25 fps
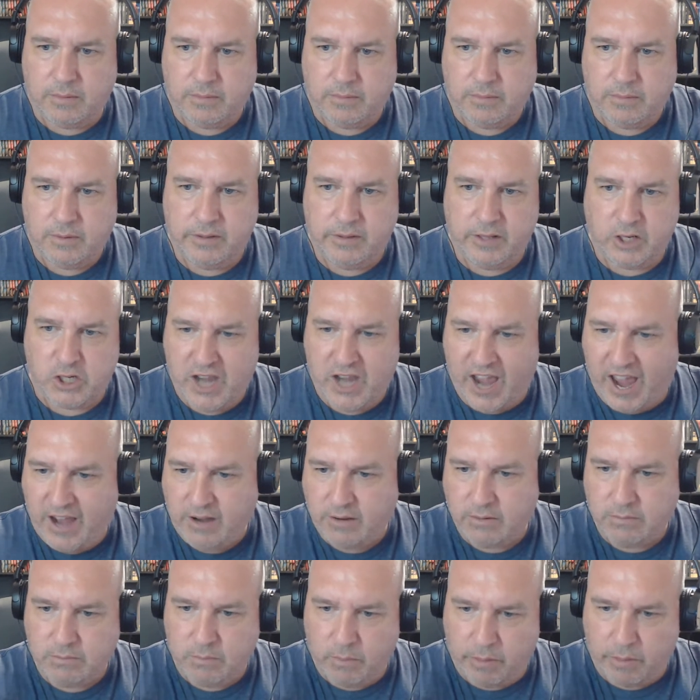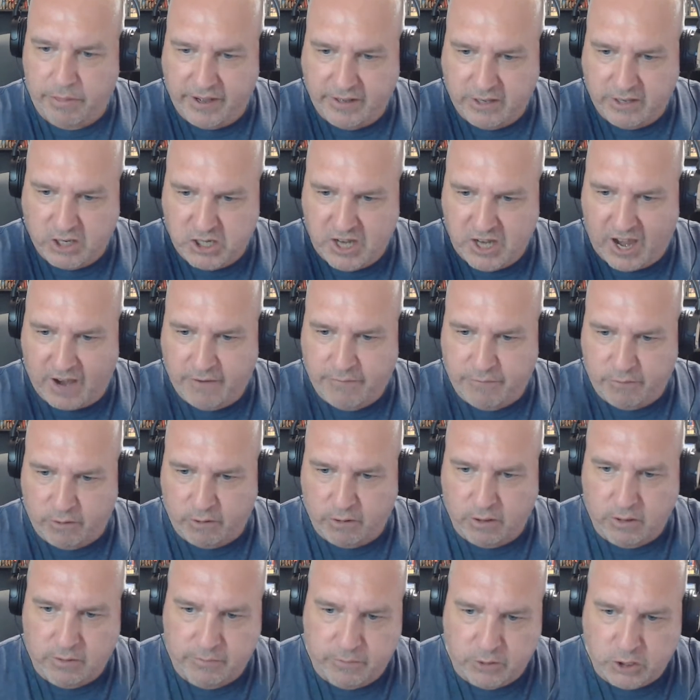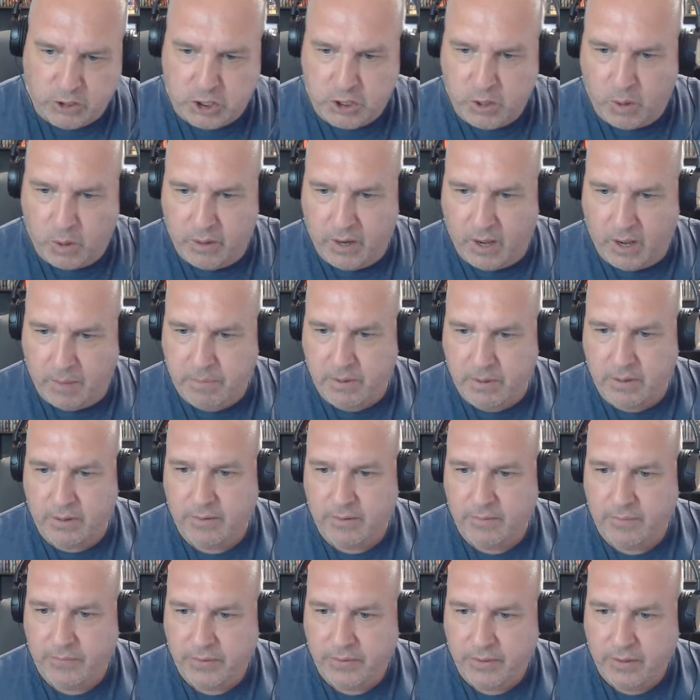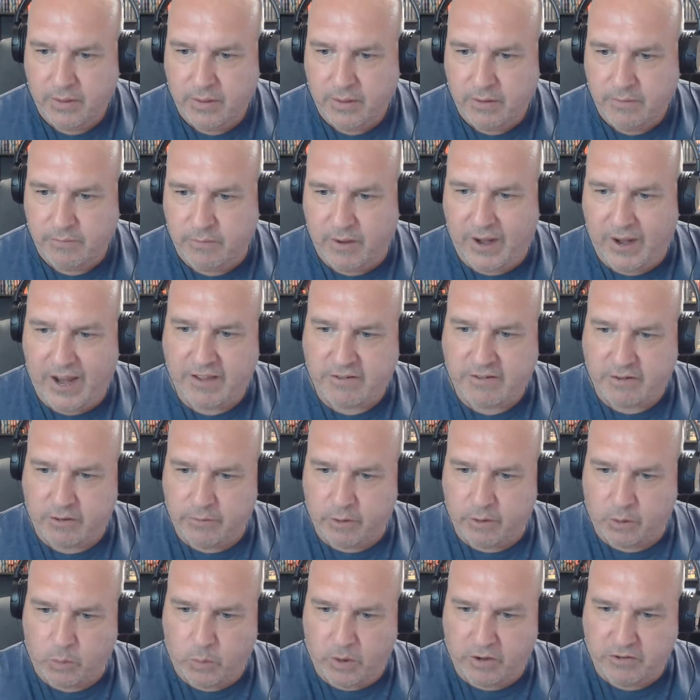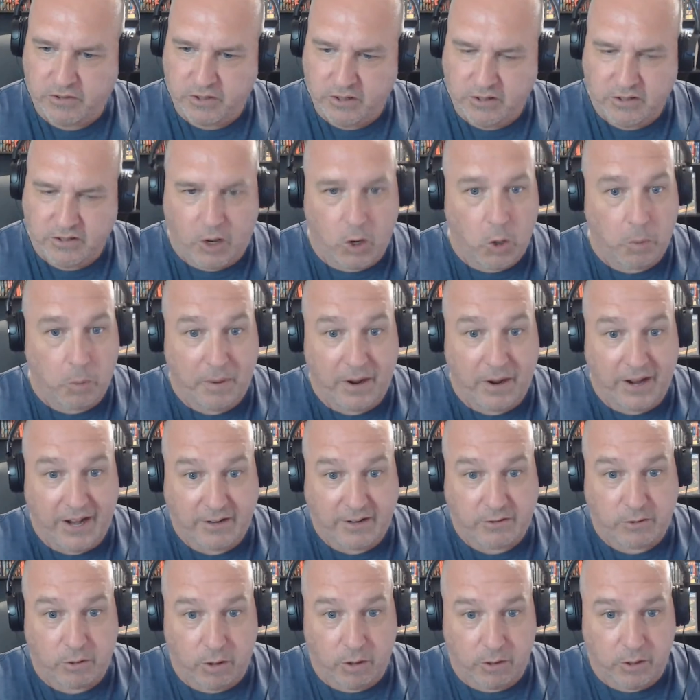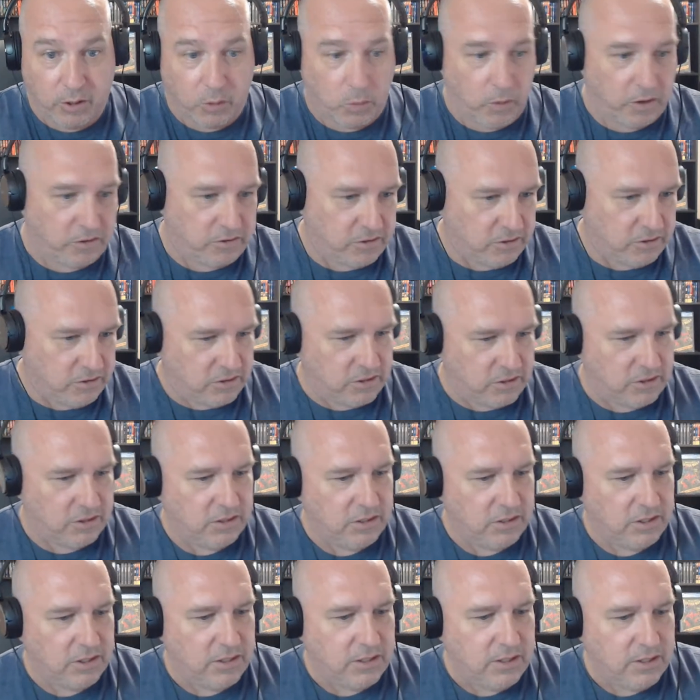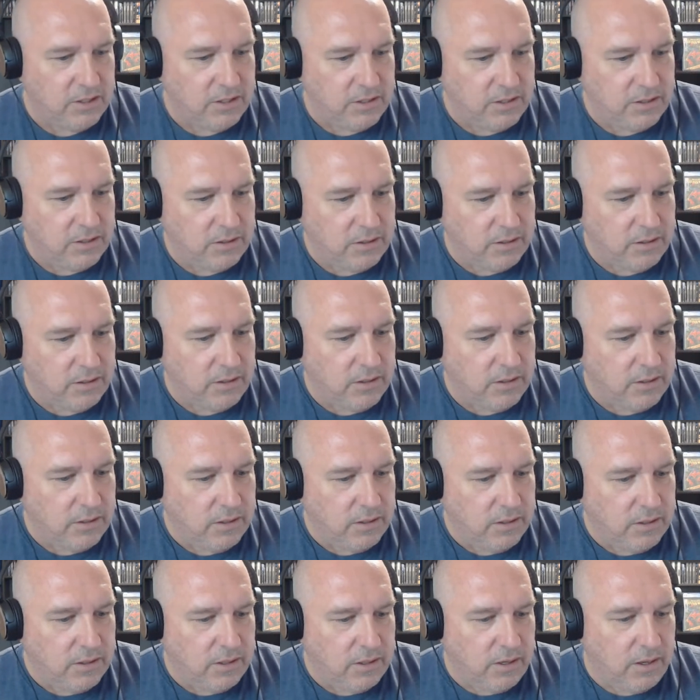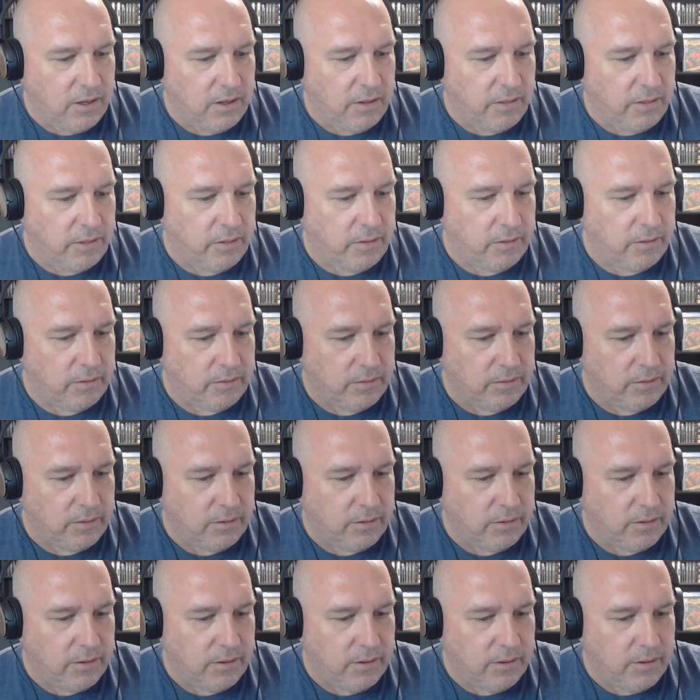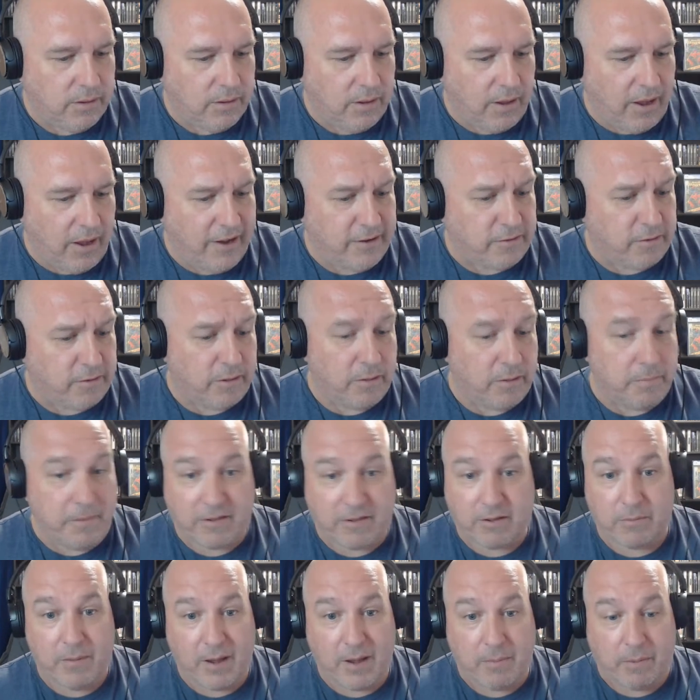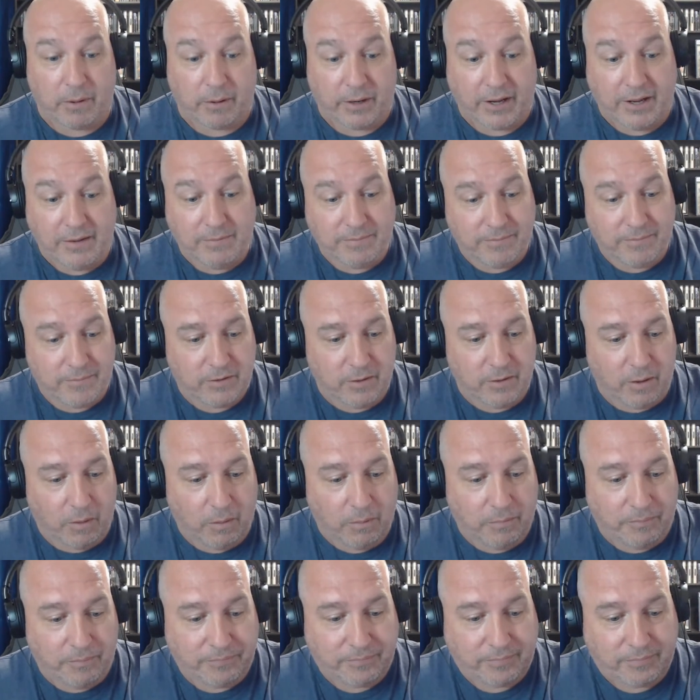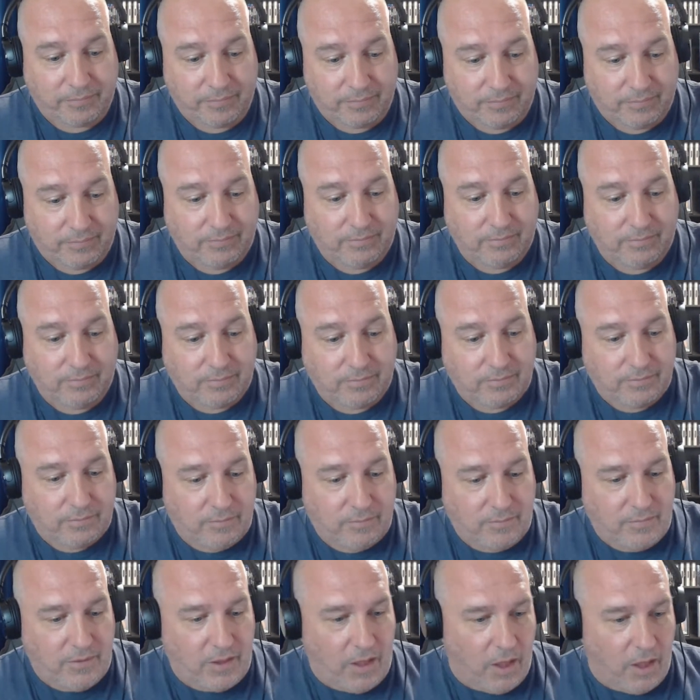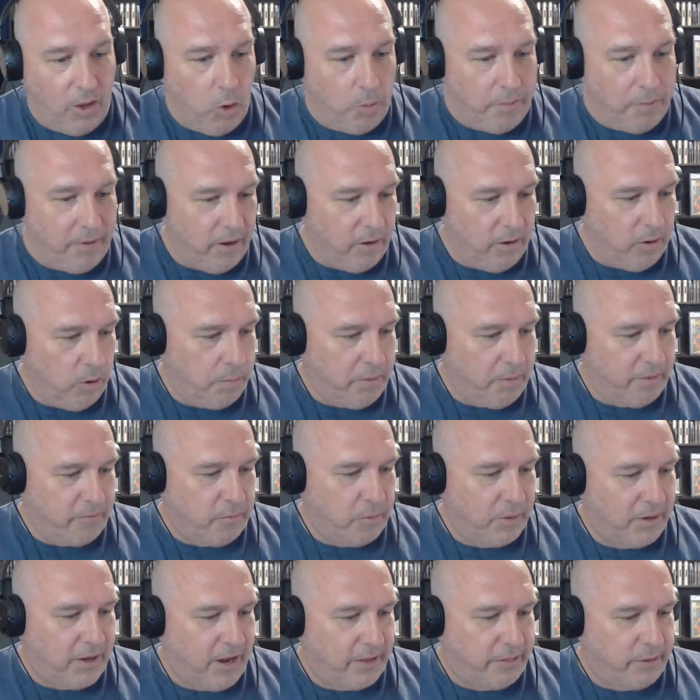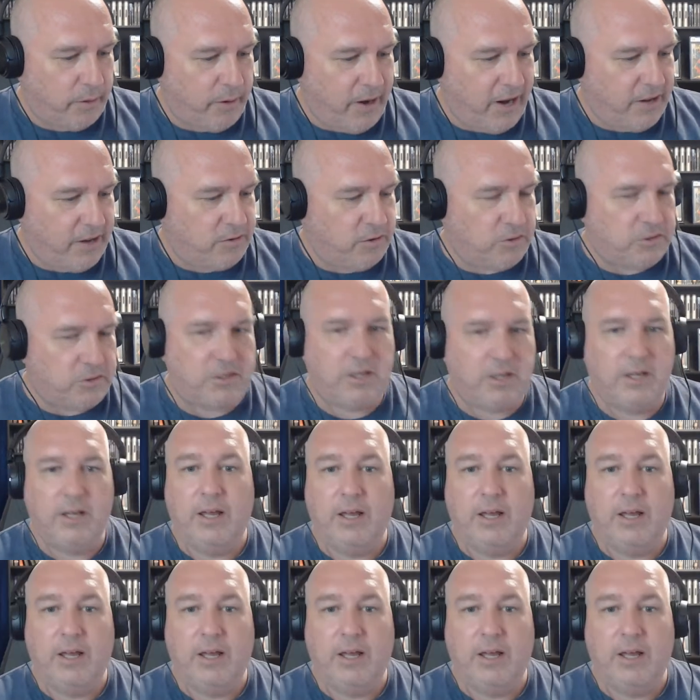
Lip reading: the chat. I want to thank the chat for showing up, for asking their questions. I hope I answered all your questions. I answered them to the best of my ability. So I hope everyone got their answers.